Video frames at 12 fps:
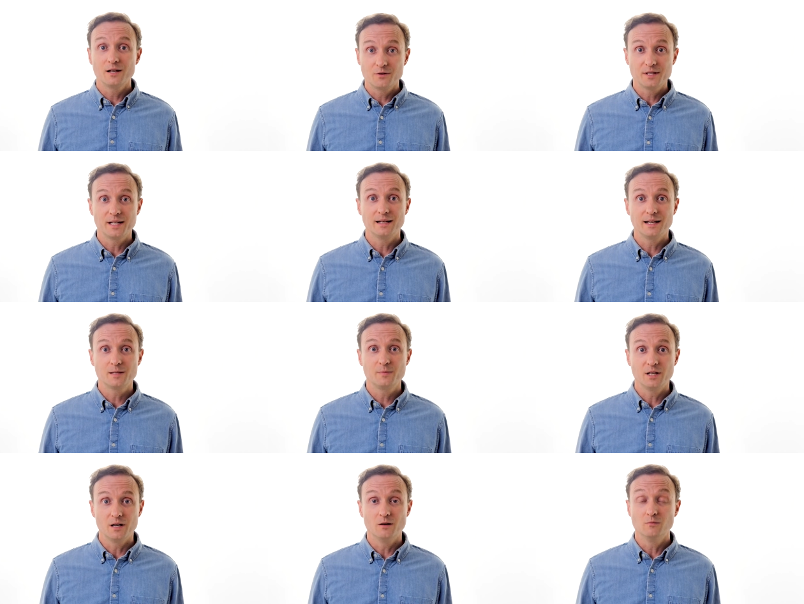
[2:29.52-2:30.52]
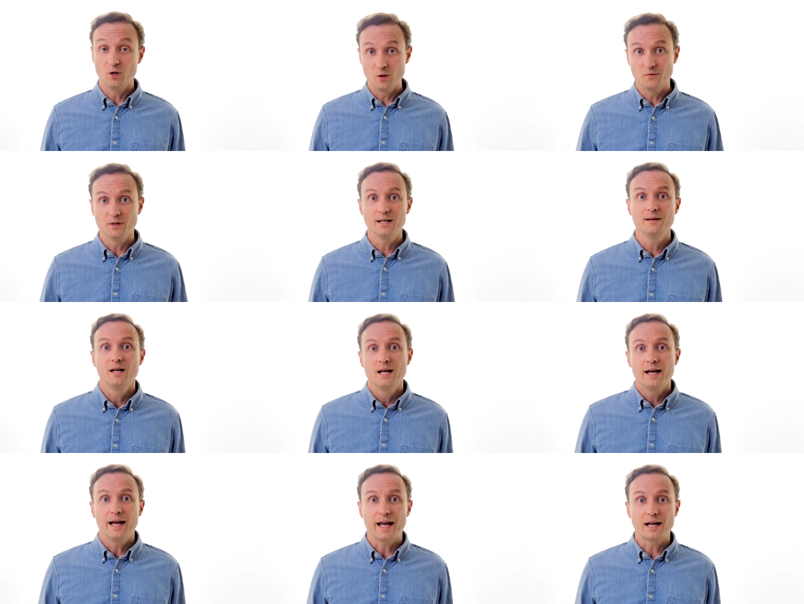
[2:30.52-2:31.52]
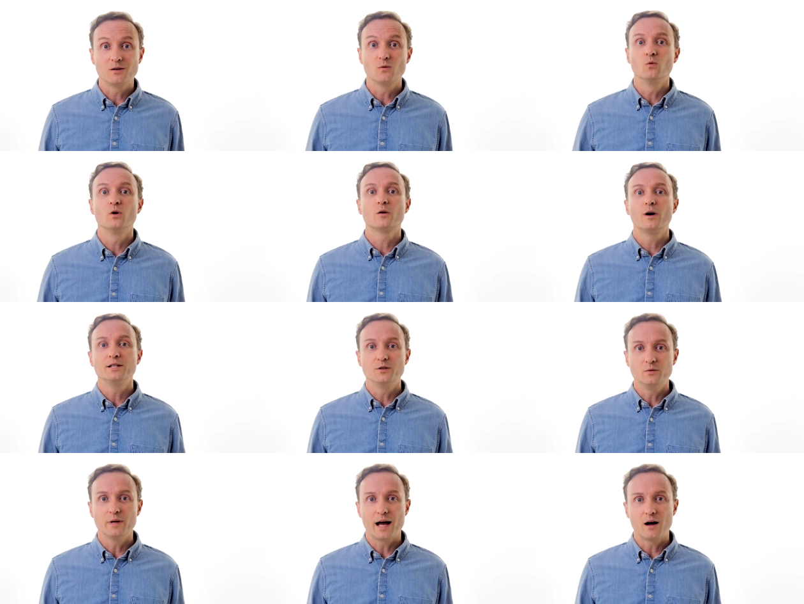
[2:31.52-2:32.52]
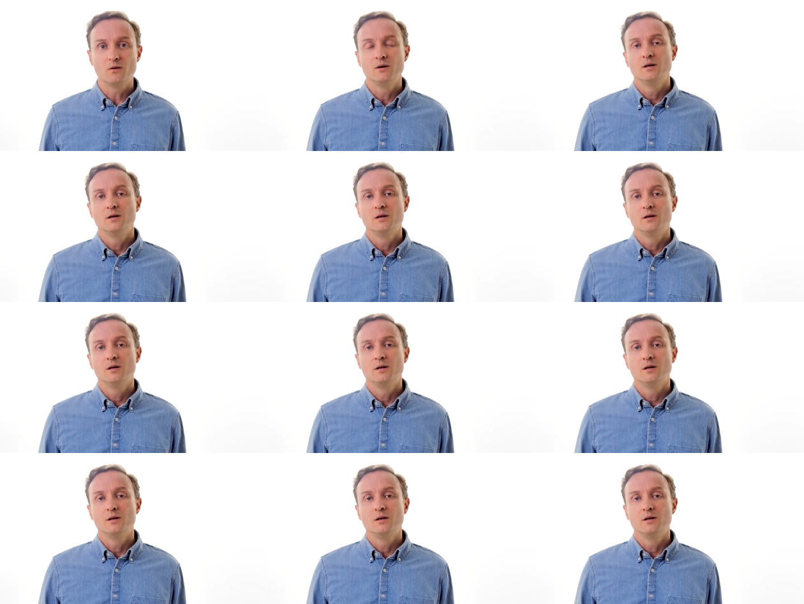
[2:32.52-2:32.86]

understand SPO, hopefully, and what do I do now?